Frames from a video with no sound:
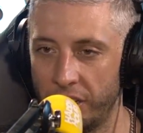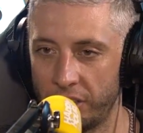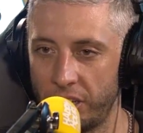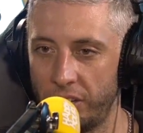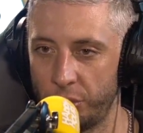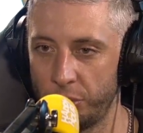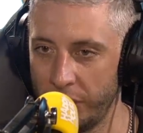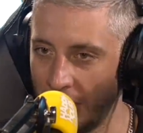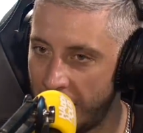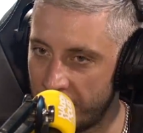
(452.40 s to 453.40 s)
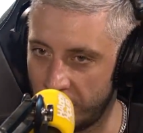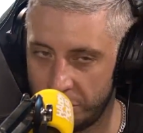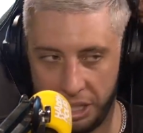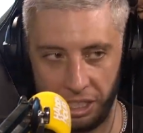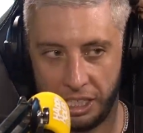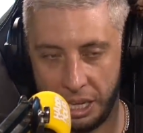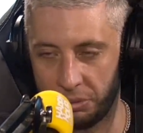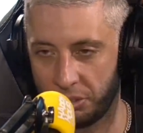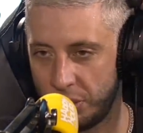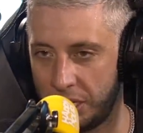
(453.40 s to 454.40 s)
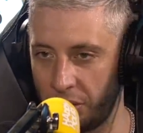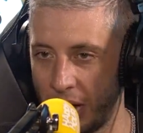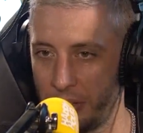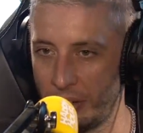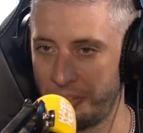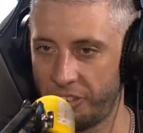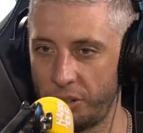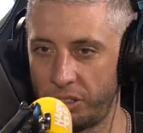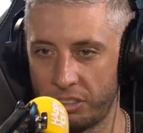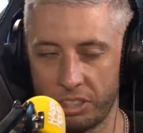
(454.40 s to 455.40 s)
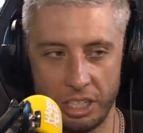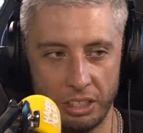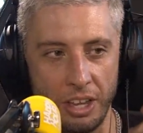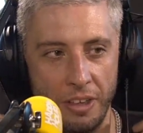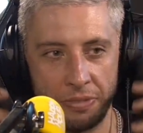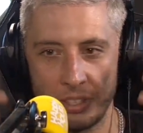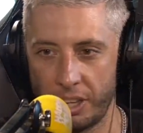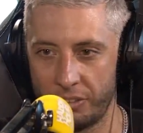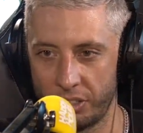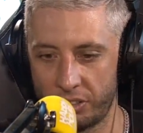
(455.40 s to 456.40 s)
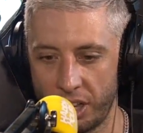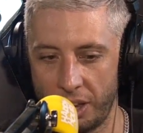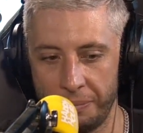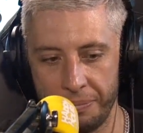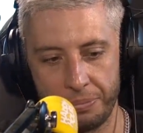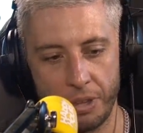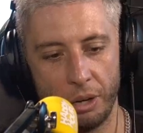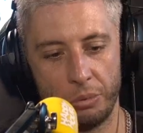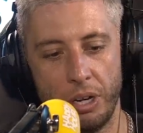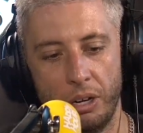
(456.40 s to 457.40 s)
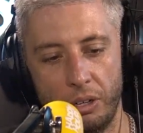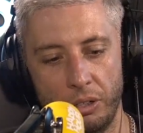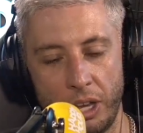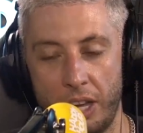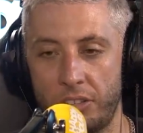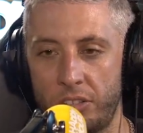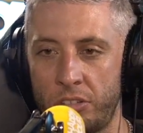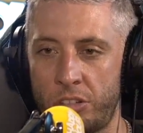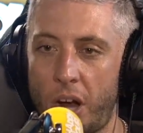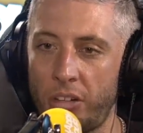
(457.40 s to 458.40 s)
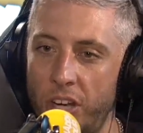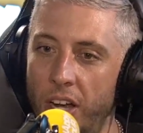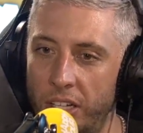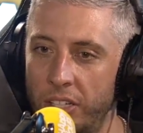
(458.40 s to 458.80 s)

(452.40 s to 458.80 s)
ourselves. We're really hands-on. We think it keeps us really grounded and focused, and it gives us a real nice structure